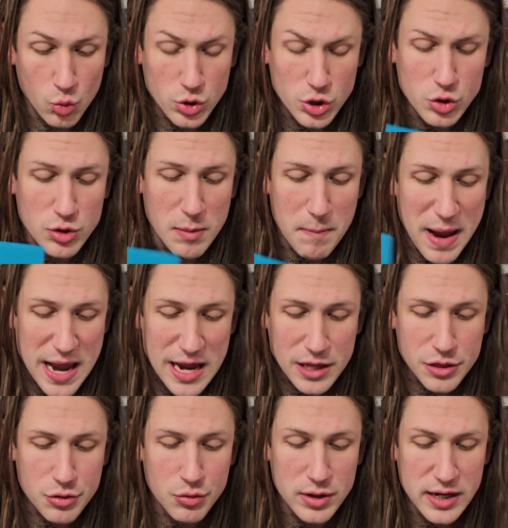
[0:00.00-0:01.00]
you can pay
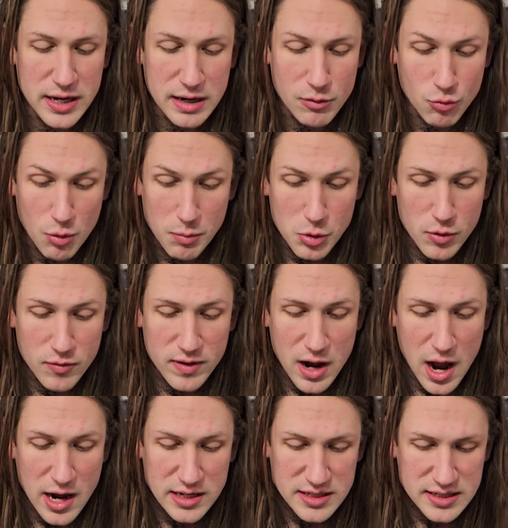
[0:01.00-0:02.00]
3, remove an
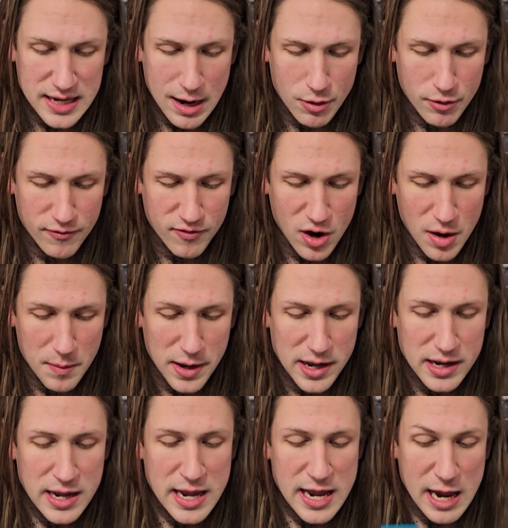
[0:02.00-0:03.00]
ice counter from
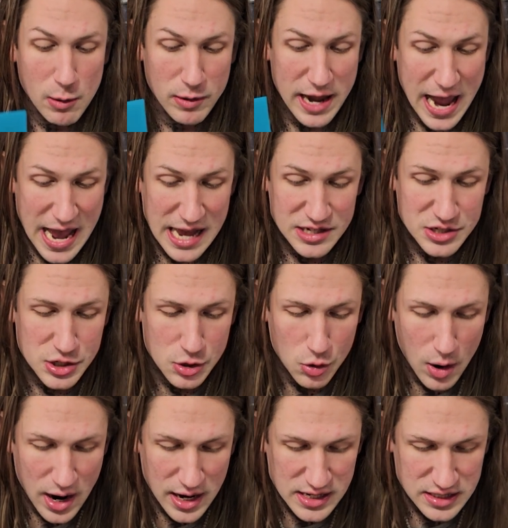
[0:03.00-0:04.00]
it, and when it has
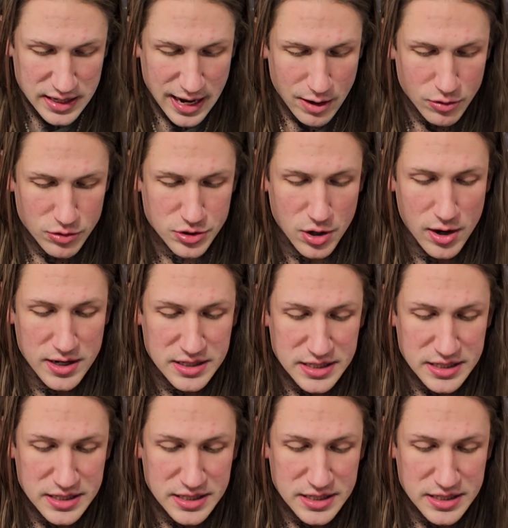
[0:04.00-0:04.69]
no ice counters on